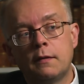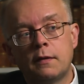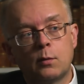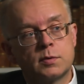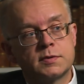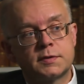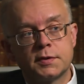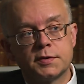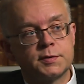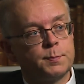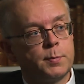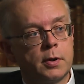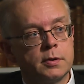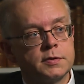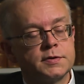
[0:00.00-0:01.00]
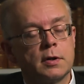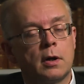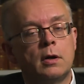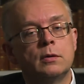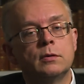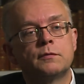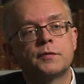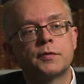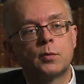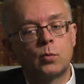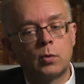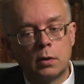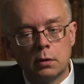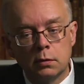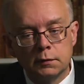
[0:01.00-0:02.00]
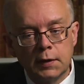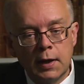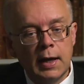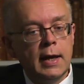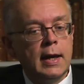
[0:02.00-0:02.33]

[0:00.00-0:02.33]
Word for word: that was dispersed all over the world.